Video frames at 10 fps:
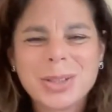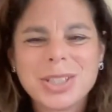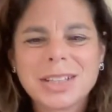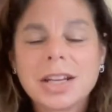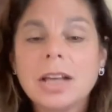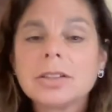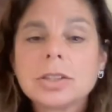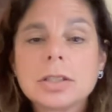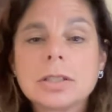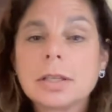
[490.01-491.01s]

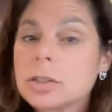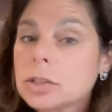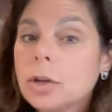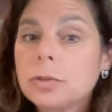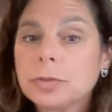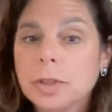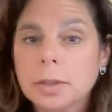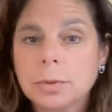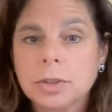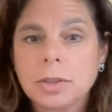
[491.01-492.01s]
Technologies like
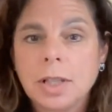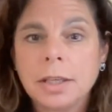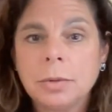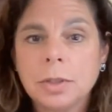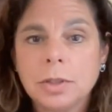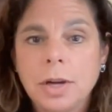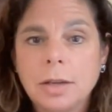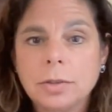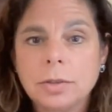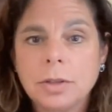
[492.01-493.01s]
Snowflake, which let you
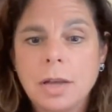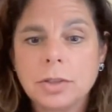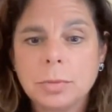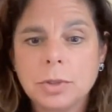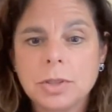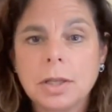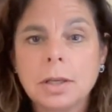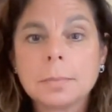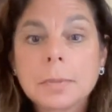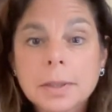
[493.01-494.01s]
interact with your customers in a
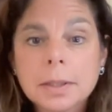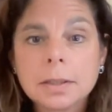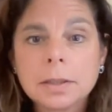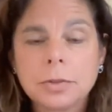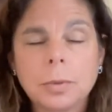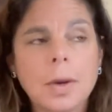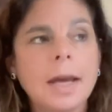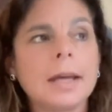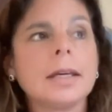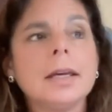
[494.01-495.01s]
completely different
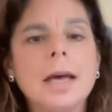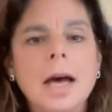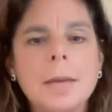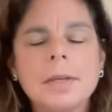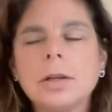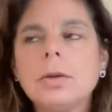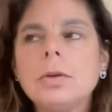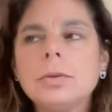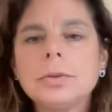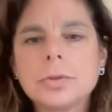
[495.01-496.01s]
way. And a
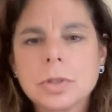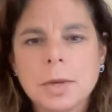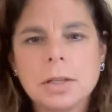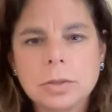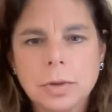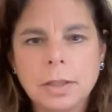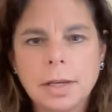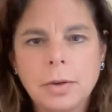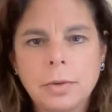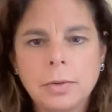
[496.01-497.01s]
whole new space right
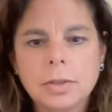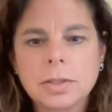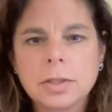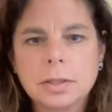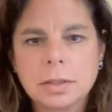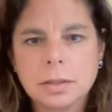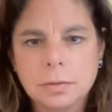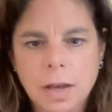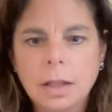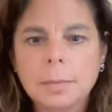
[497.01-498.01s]
now around citizen
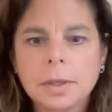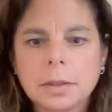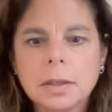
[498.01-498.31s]
development.